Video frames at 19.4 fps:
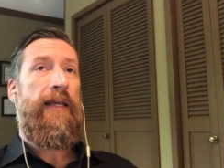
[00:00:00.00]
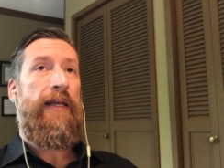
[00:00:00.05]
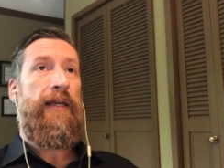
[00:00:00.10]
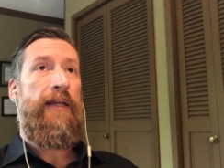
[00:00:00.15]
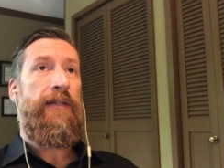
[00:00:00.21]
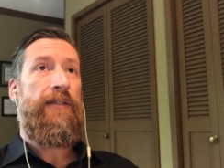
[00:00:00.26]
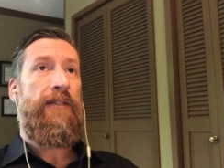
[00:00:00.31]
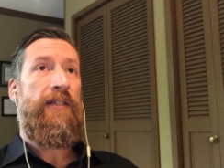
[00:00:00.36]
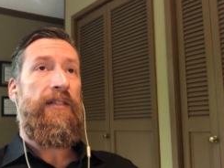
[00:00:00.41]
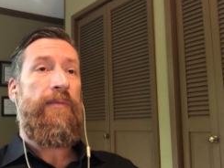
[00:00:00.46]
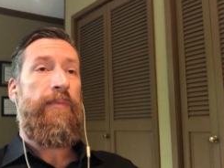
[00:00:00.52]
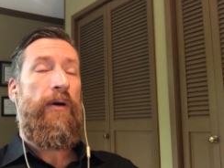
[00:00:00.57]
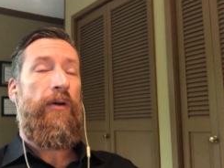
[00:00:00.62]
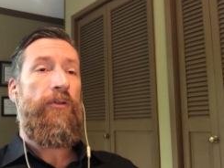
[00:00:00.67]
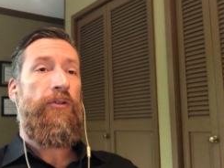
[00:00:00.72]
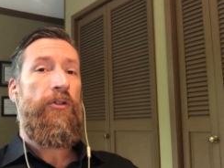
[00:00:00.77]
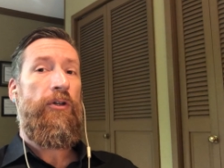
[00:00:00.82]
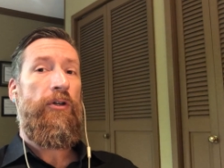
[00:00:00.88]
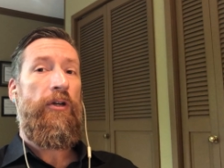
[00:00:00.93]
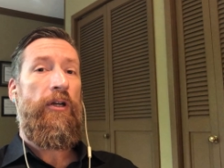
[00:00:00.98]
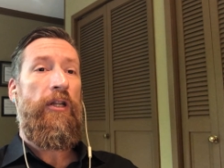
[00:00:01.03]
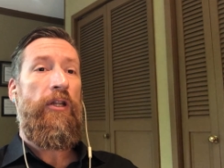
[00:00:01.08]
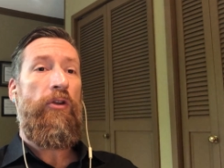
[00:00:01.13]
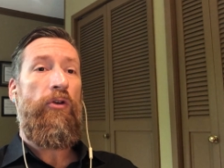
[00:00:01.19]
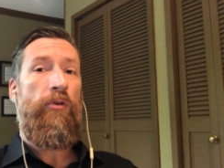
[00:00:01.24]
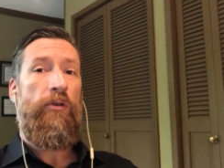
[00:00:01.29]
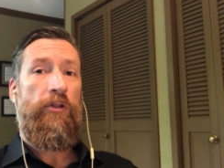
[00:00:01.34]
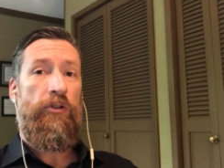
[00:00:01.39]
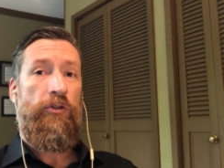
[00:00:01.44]
is it's about turning
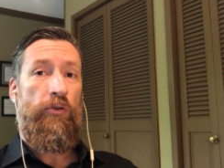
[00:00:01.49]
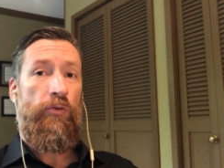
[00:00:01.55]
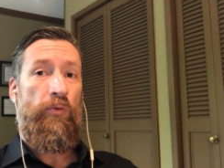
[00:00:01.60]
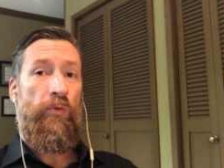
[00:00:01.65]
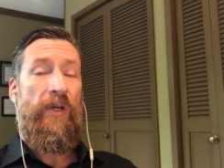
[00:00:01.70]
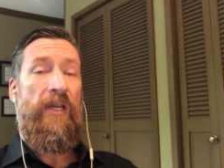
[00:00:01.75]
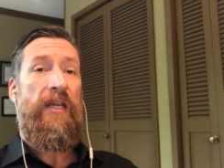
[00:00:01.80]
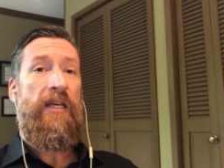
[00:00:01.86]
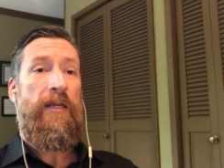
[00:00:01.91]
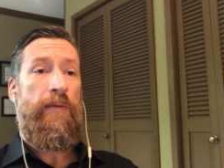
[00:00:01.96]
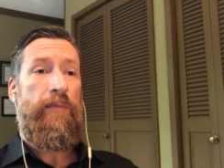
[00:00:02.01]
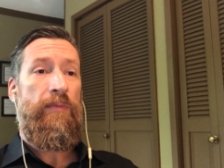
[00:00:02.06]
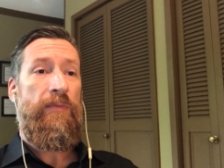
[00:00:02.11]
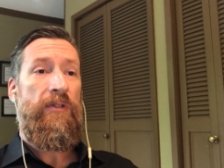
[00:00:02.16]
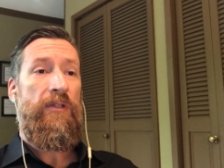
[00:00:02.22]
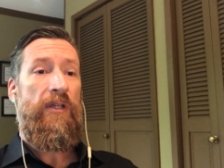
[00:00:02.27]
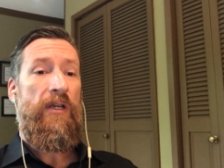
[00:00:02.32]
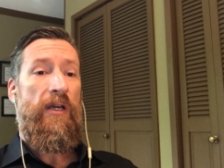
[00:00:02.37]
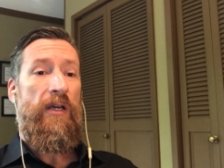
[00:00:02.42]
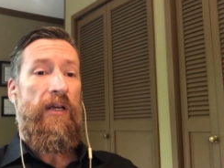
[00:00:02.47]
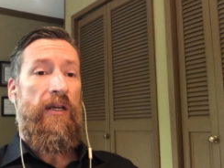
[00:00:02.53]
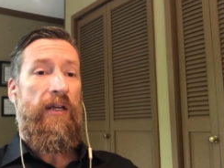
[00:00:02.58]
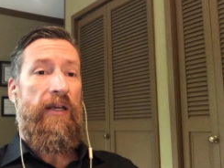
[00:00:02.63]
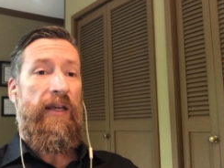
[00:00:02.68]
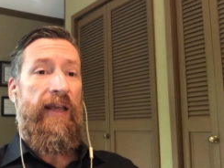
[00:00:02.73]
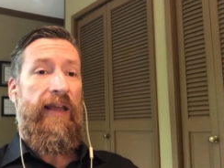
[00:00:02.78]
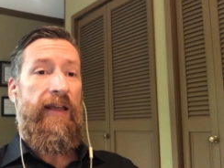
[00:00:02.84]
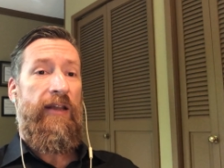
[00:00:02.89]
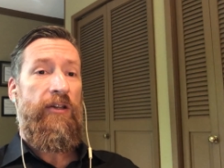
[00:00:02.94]
your dreams
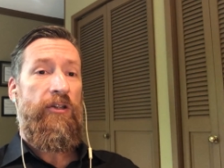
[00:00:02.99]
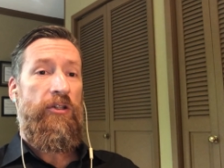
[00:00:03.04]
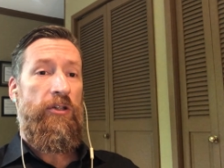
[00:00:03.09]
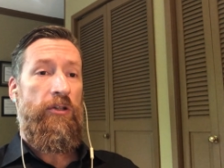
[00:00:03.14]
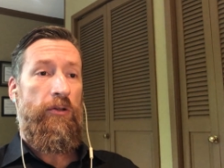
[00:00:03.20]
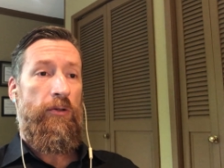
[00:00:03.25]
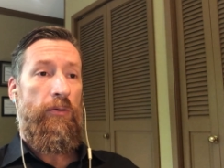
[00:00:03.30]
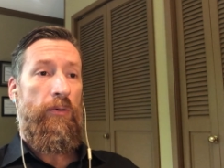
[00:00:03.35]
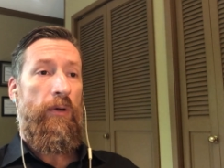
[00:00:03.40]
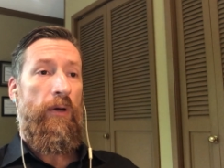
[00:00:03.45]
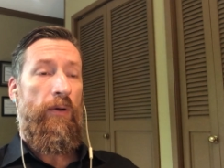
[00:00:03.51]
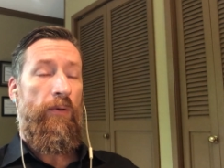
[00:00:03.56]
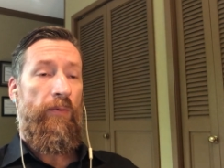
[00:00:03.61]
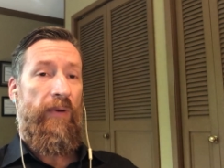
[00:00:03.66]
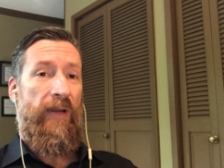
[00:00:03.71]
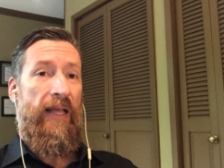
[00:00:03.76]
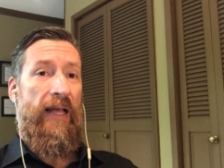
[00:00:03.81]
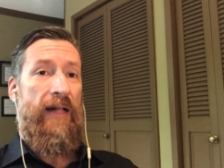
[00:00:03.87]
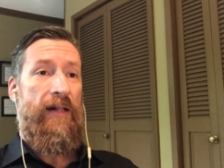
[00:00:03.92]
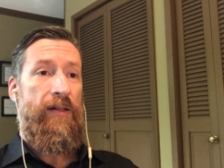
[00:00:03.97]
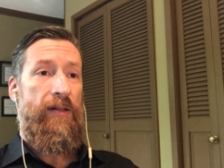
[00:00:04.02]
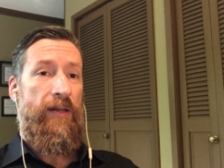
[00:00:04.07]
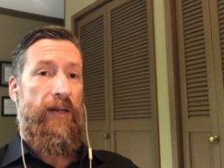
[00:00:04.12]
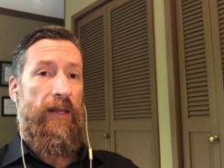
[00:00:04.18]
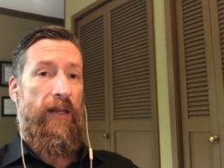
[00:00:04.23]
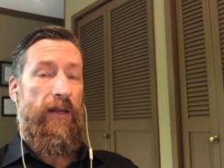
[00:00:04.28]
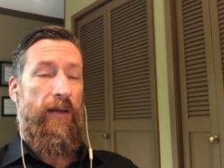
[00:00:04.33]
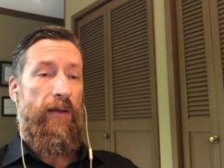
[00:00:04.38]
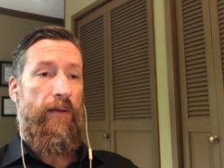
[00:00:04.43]
into
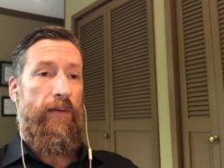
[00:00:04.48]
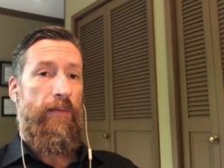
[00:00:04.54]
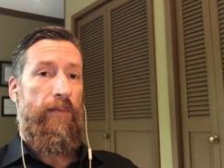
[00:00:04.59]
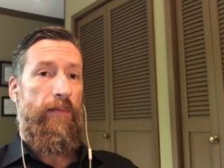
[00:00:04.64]
reality.